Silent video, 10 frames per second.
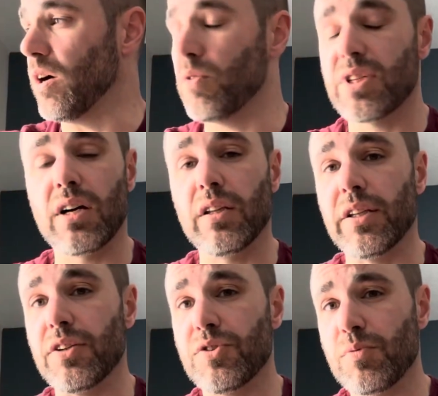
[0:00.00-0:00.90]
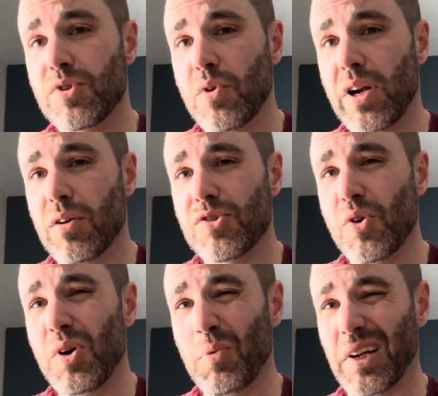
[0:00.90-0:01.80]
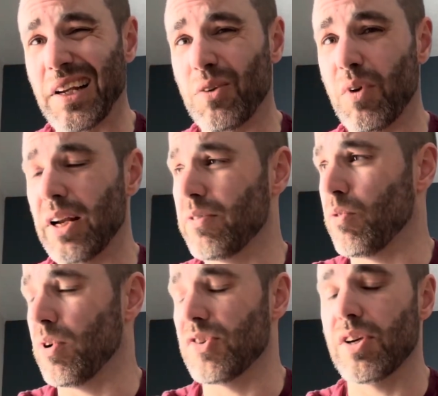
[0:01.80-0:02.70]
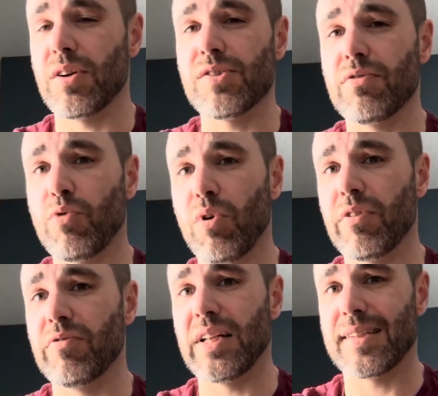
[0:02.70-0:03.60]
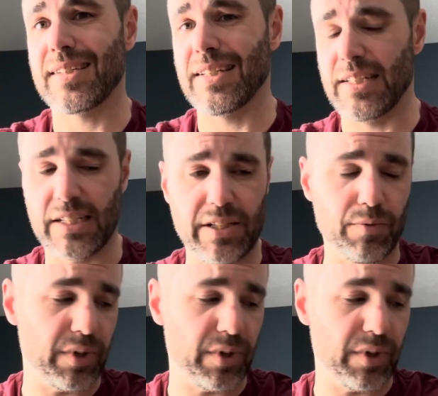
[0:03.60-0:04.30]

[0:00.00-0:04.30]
hotel in Tombstone, Arizona. We're getting ready for a series of four events tonight.